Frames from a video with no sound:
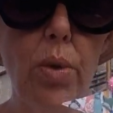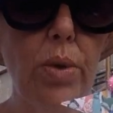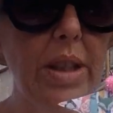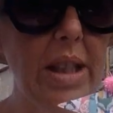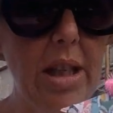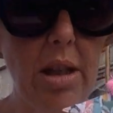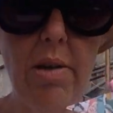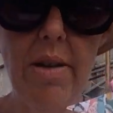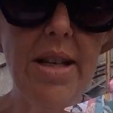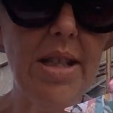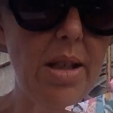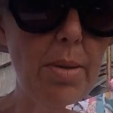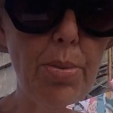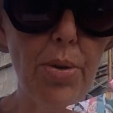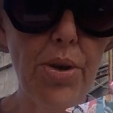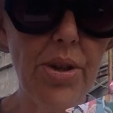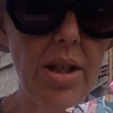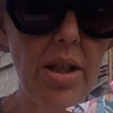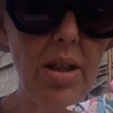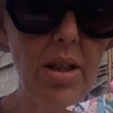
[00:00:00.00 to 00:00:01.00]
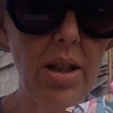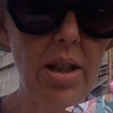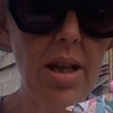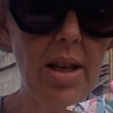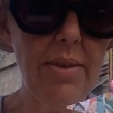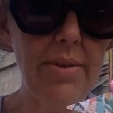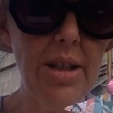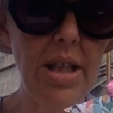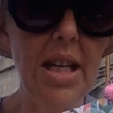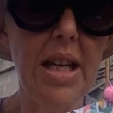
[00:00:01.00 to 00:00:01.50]
only a crazy person could
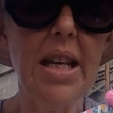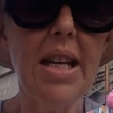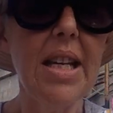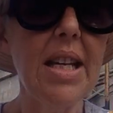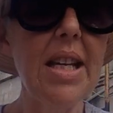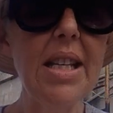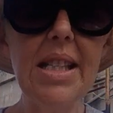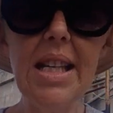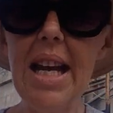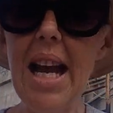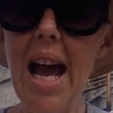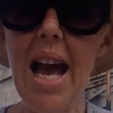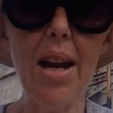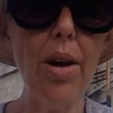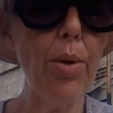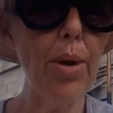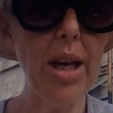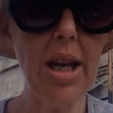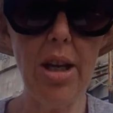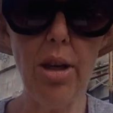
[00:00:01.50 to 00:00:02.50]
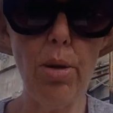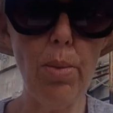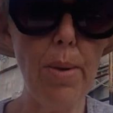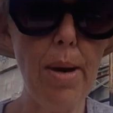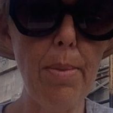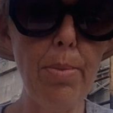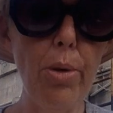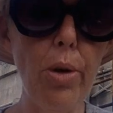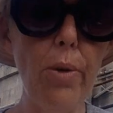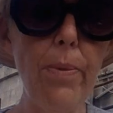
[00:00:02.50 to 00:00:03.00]
love. He's like, I don't get you
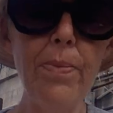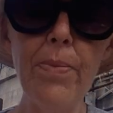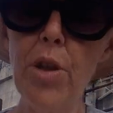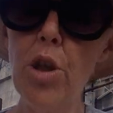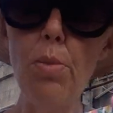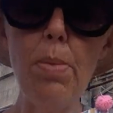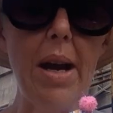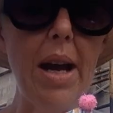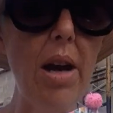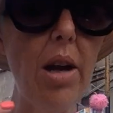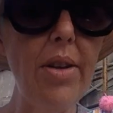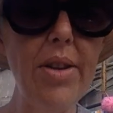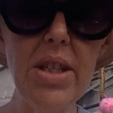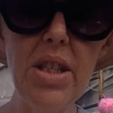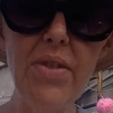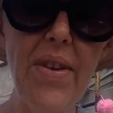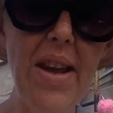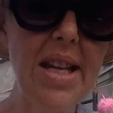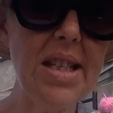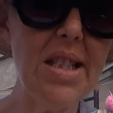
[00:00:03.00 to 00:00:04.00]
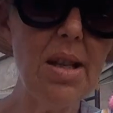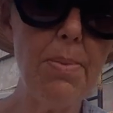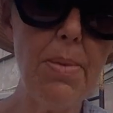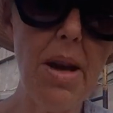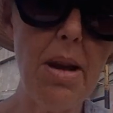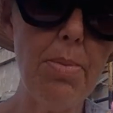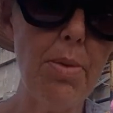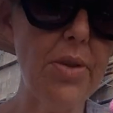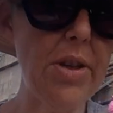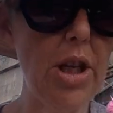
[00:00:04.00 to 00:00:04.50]
people. You buy all this fancy
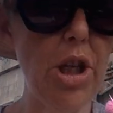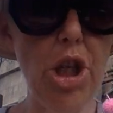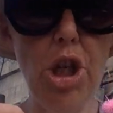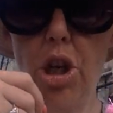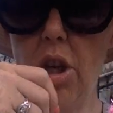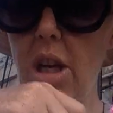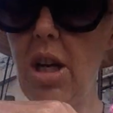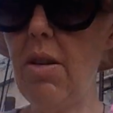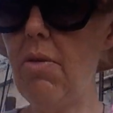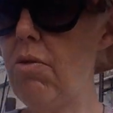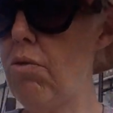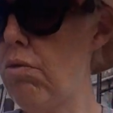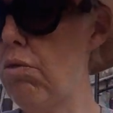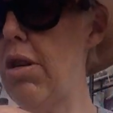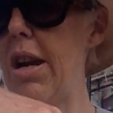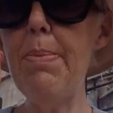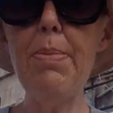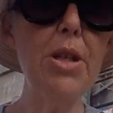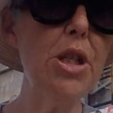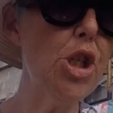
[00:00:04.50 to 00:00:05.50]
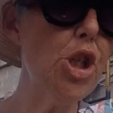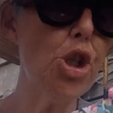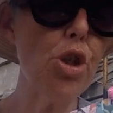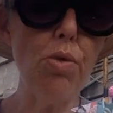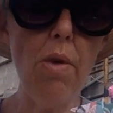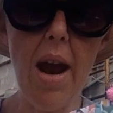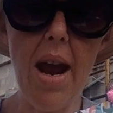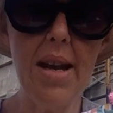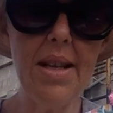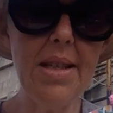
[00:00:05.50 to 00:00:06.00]
paper, then you rip it to
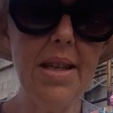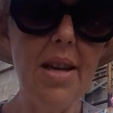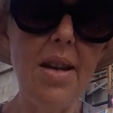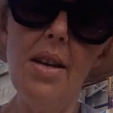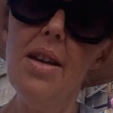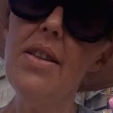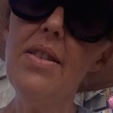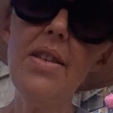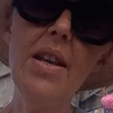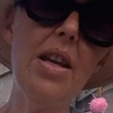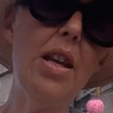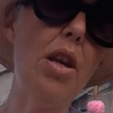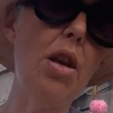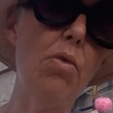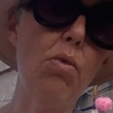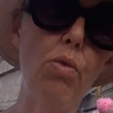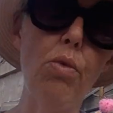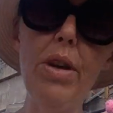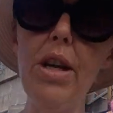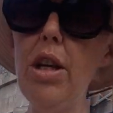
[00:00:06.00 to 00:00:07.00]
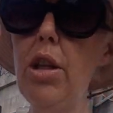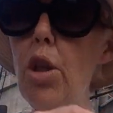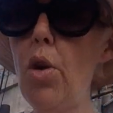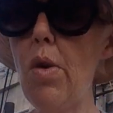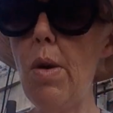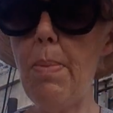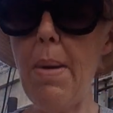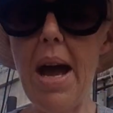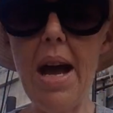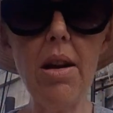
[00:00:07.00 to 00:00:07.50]
shreds, then you
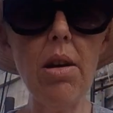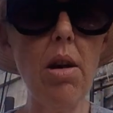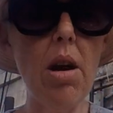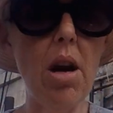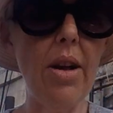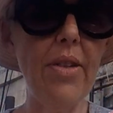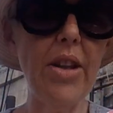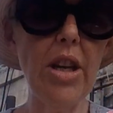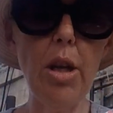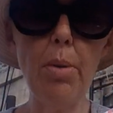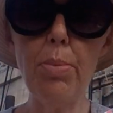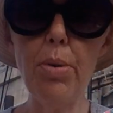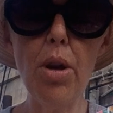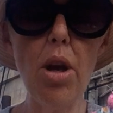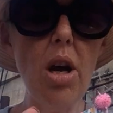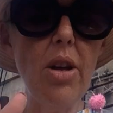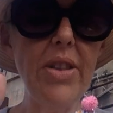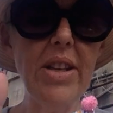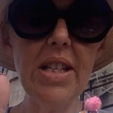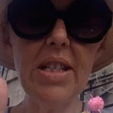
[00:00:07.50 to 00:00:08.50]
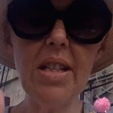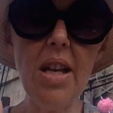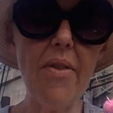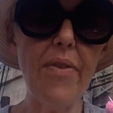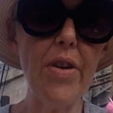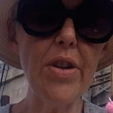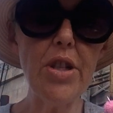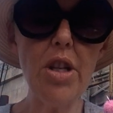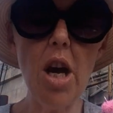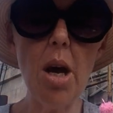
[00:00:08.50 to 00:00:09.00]
re-glue it back on, then you put all this
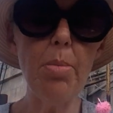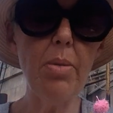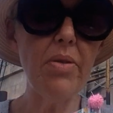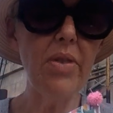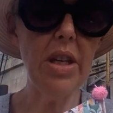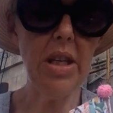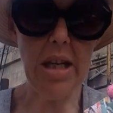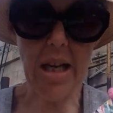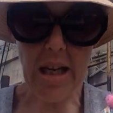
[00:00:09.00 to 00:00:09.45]
stuff on top of it,